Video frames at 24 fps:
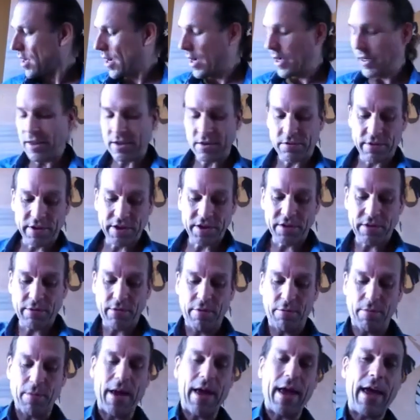I just reach in
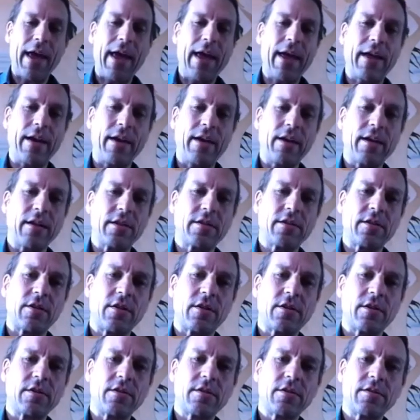with my hand and I
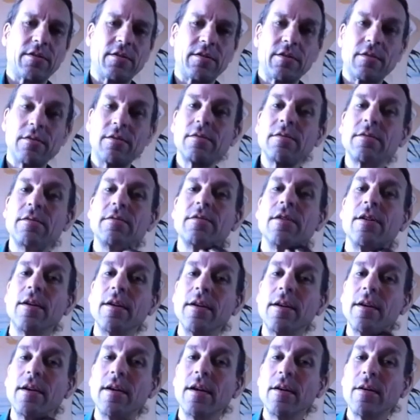start just
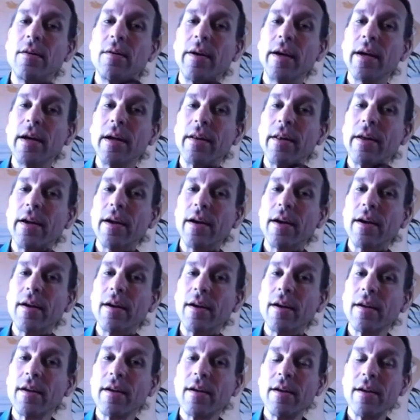turning it away there.
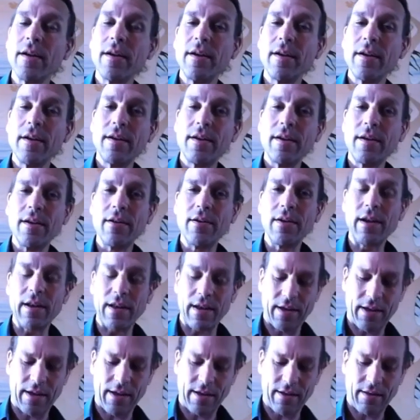You really
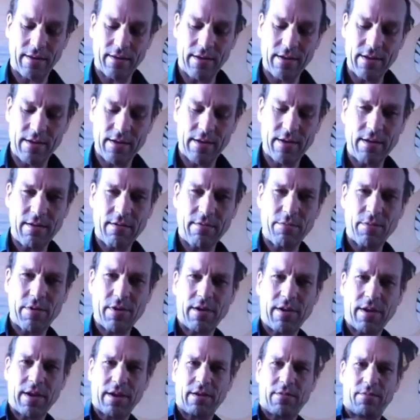can't see this, but I